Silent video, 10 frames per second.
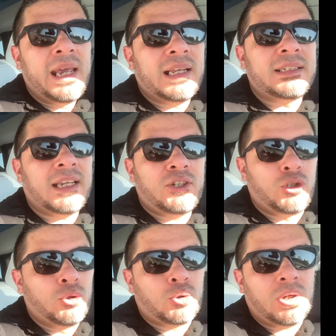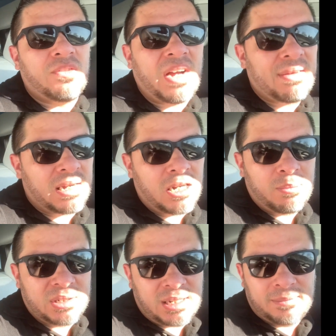it said two twenty-five at one hundred
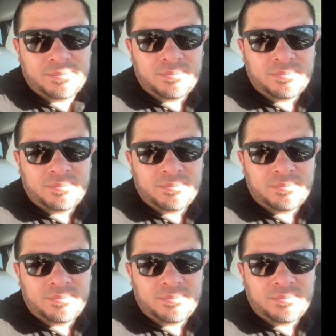percent,